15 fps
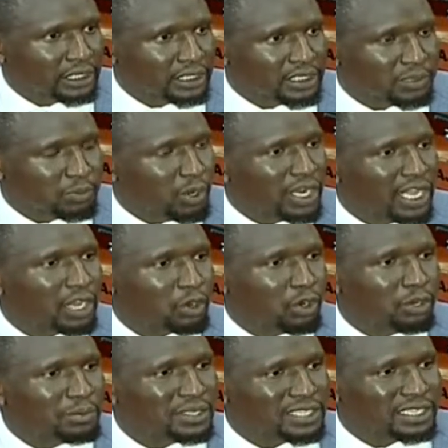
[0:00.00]
Smaller
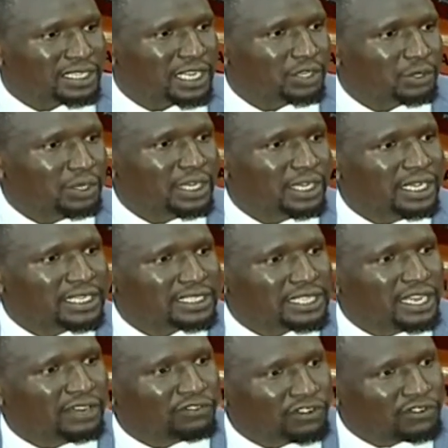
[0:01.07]
economies that are doing less
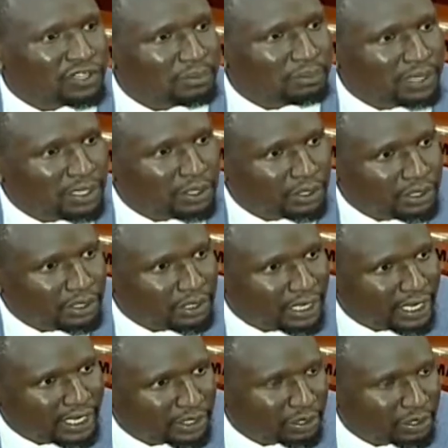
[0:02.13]
than $50 billion
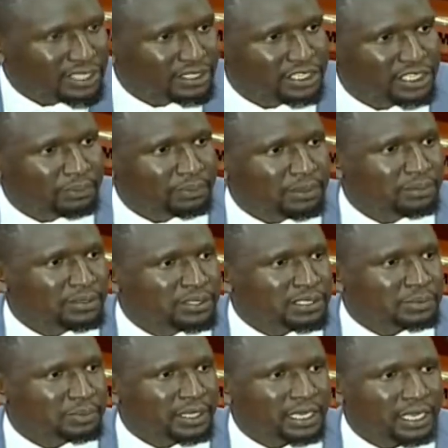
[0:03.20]
GDP,
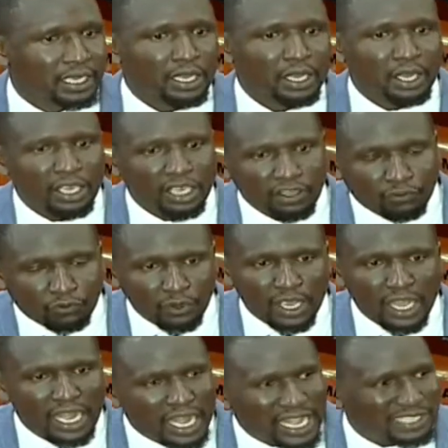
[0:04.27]
Mr. Speaker. If
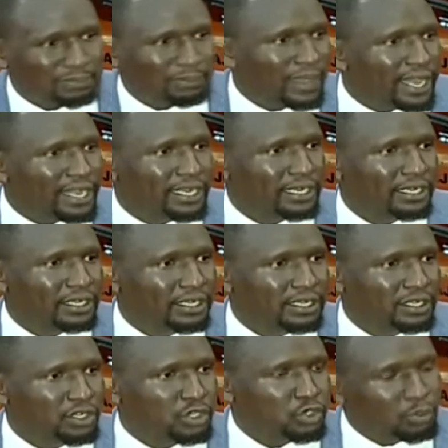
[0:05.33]
we are aspiring
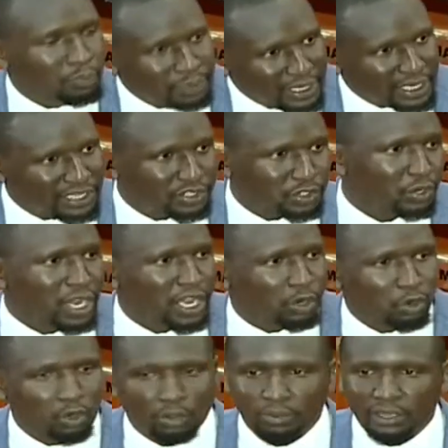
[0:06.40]
to be a stronger
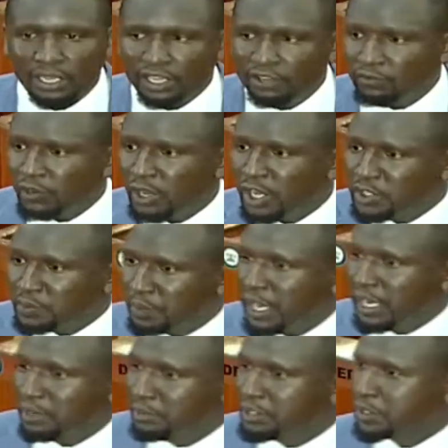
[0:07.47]
economy, if we are
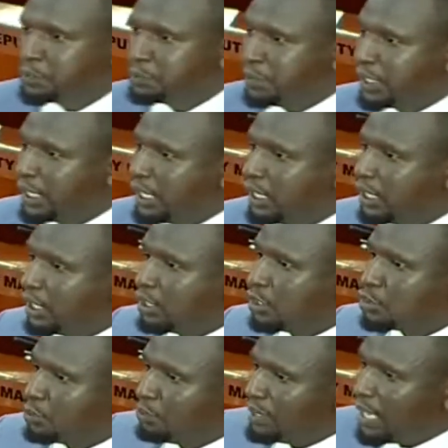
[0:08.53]
aspiring, Mr. Speaker,
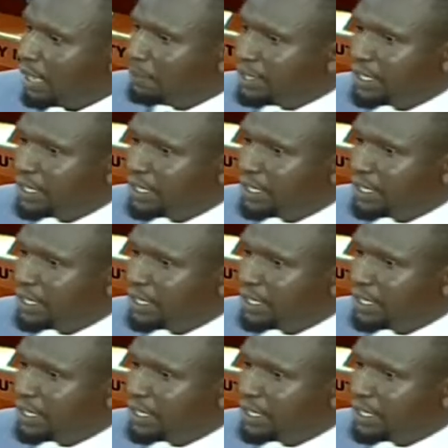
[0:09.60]
to be a